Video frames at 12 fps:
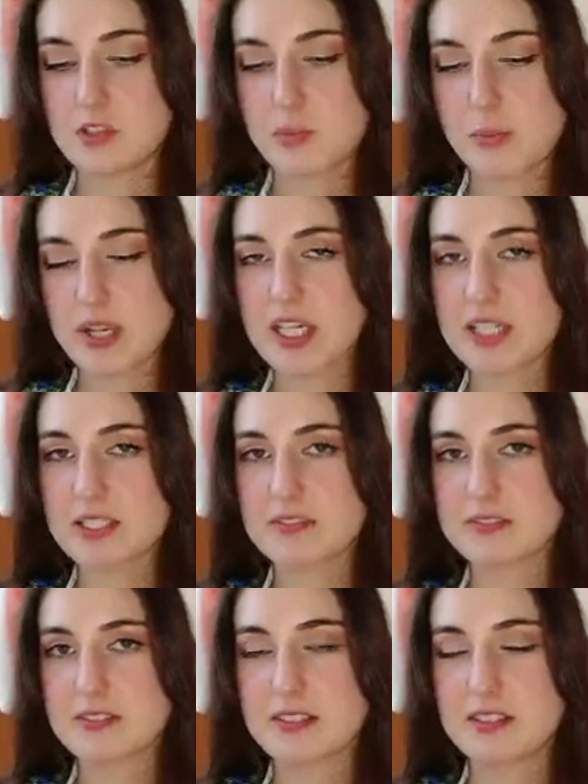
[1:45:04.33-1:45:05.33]
in
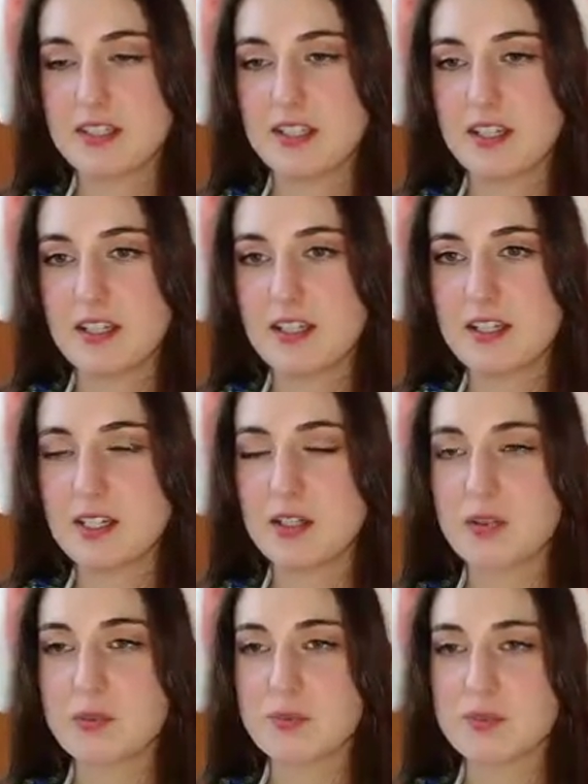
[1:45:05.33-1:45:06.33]
Japan. And
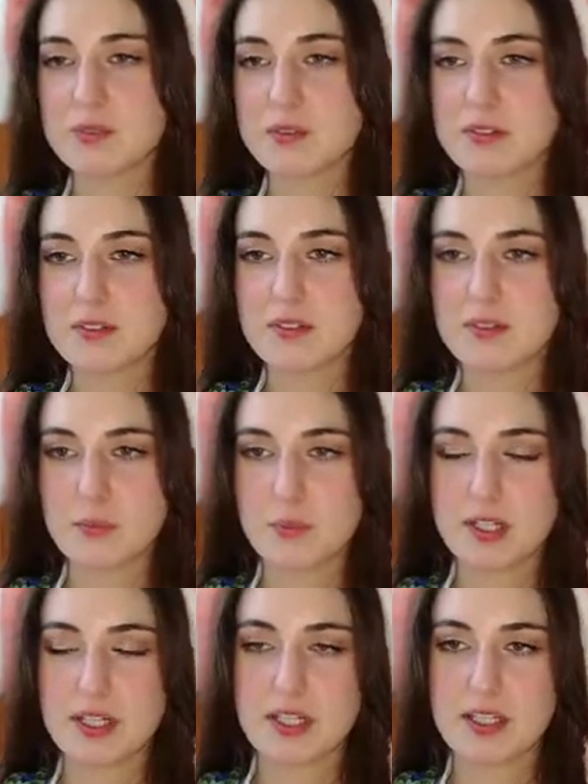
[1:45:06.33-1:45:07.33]
now
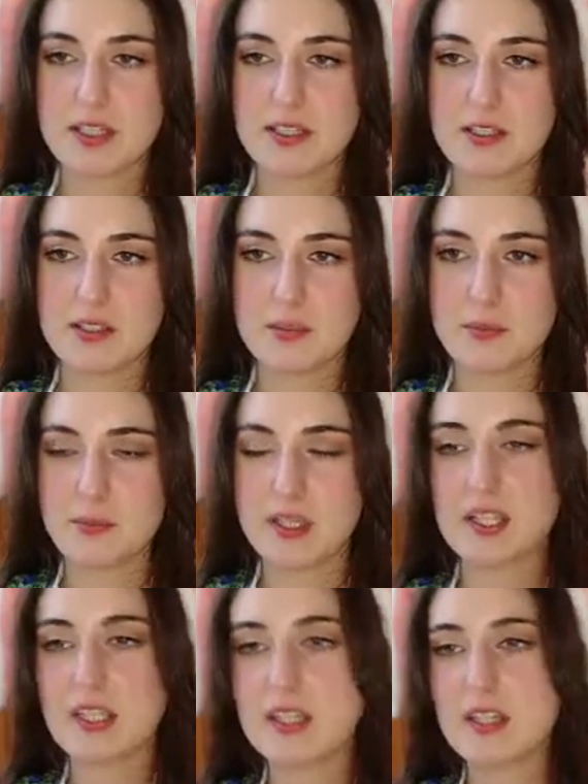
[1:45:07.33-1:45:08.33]
by uh,
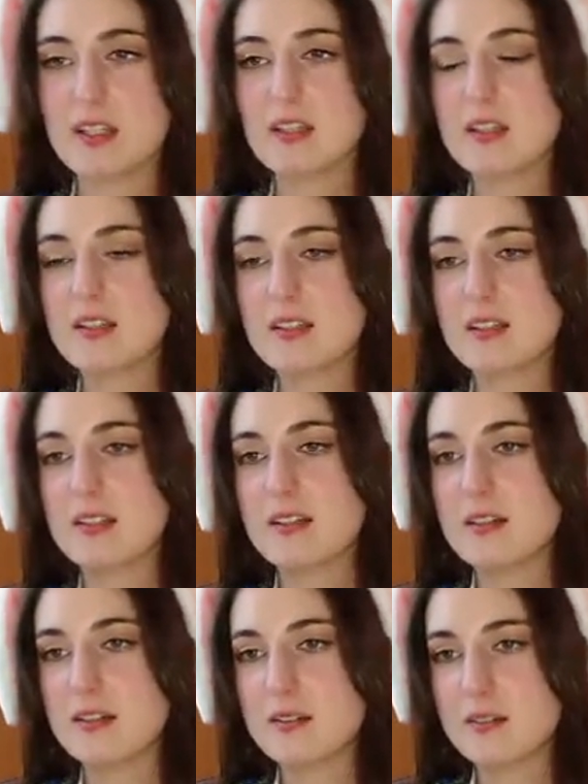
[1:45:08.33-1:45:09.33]
making
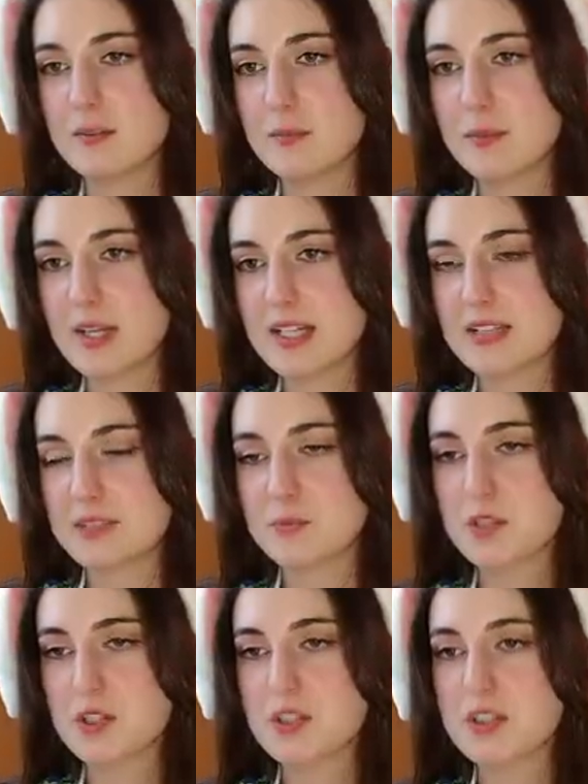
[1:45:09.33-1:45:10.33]
a mass
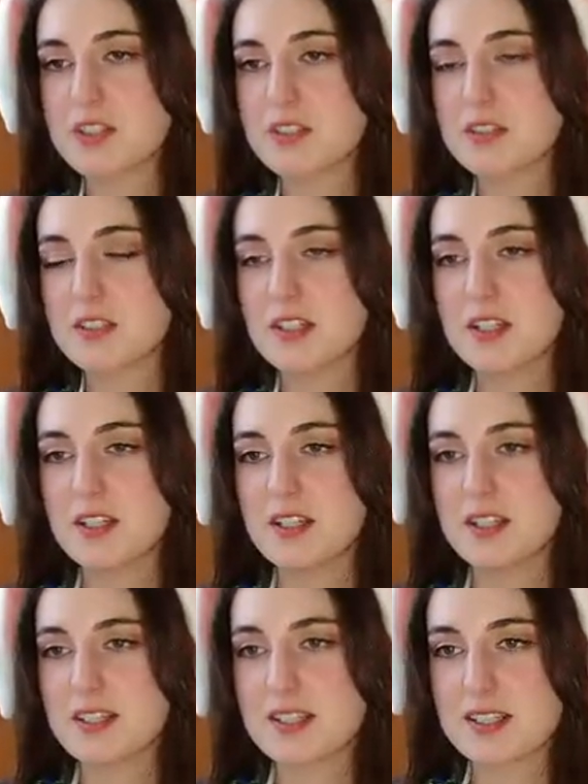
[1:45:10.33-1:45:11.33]
murderer,
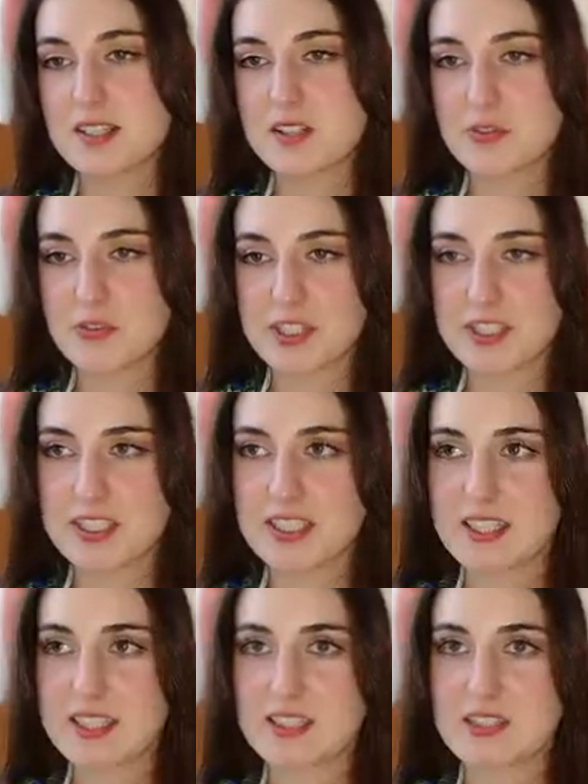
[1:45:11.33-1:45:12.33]
a
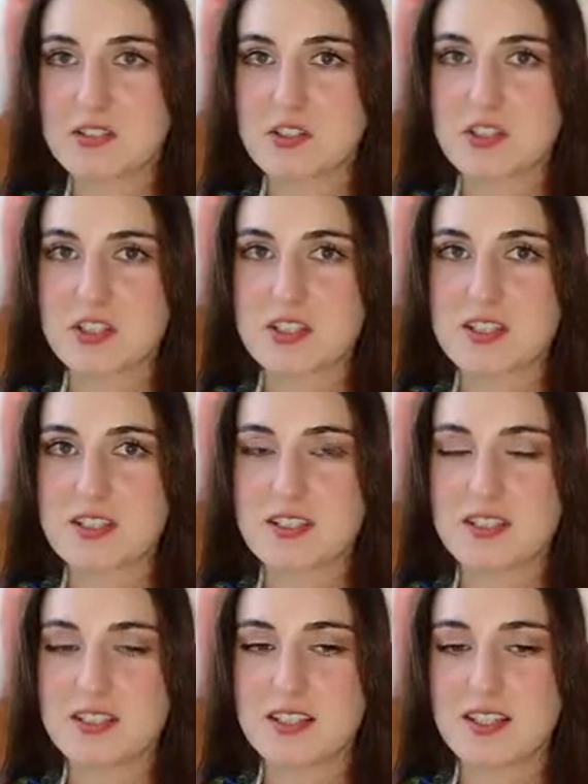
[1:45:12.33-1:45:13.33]
schizophrenic. You're just